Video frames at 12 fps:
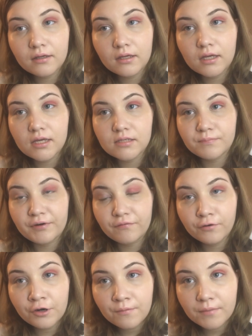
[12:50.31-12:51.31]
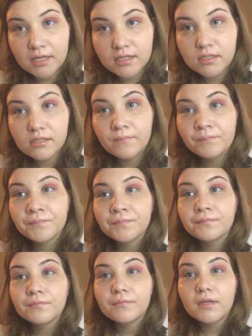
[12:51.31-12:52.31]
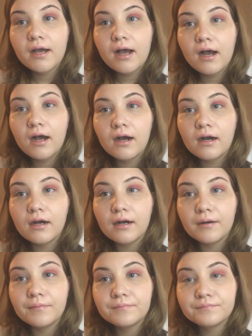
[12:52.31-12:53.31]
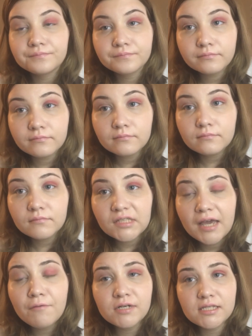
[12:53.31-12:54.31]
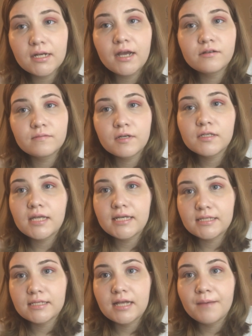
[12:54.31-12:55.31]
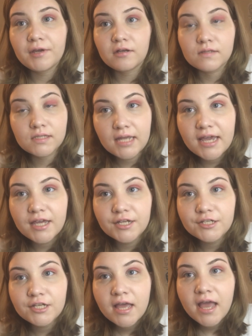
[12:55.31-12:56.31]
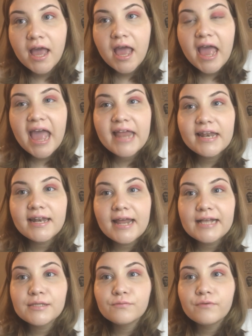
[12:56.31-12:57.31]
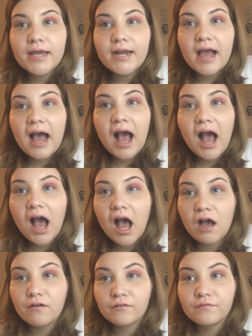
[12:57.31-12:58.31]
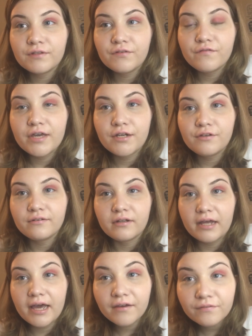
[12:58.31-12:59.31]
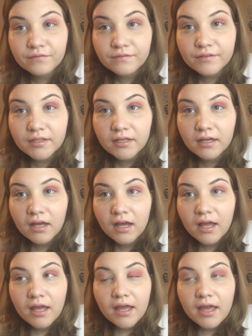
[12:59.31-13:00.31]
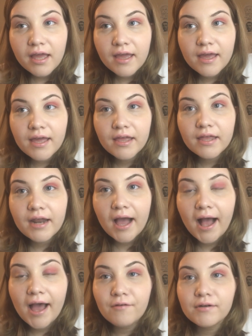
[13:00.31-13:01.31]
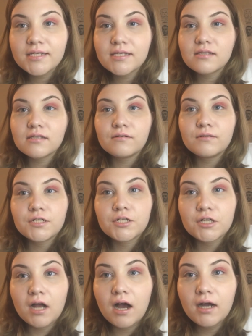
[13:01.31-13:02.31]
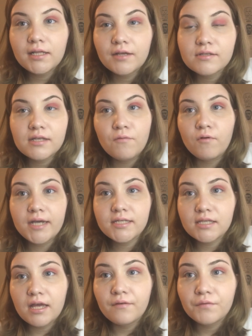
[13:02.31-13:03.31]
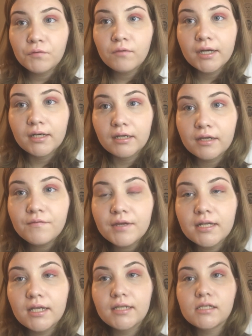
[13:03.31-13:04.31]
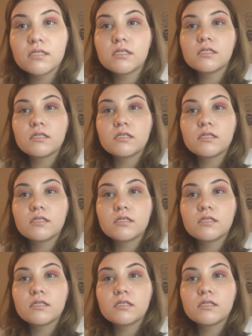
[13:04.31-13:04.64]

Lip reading: his performance, it was announced Monsta X is coming on stage, and that's when half of the venue left. And I was so shocked. I was like, why is everyone leaving? Like, this is